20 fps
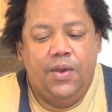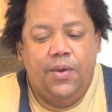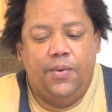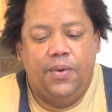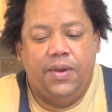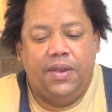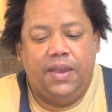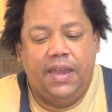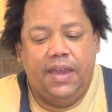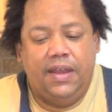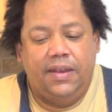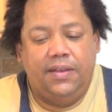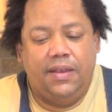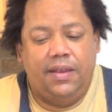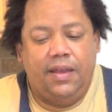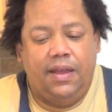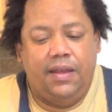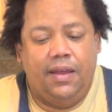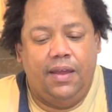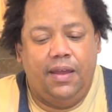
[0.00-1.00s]
will get
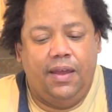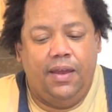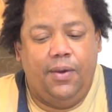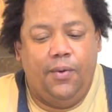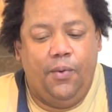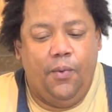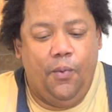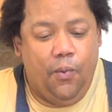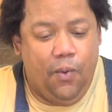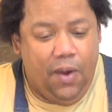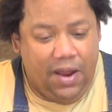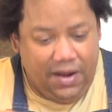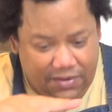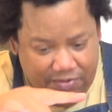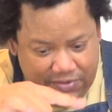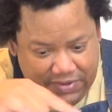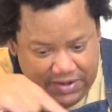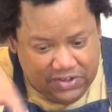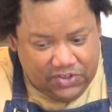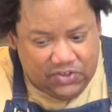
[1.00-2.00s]
one
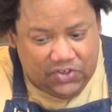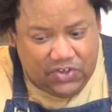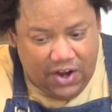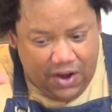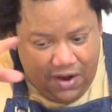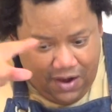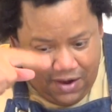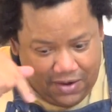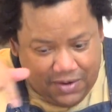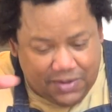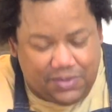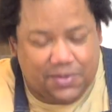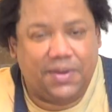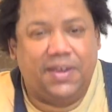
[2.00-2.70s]
of these jars.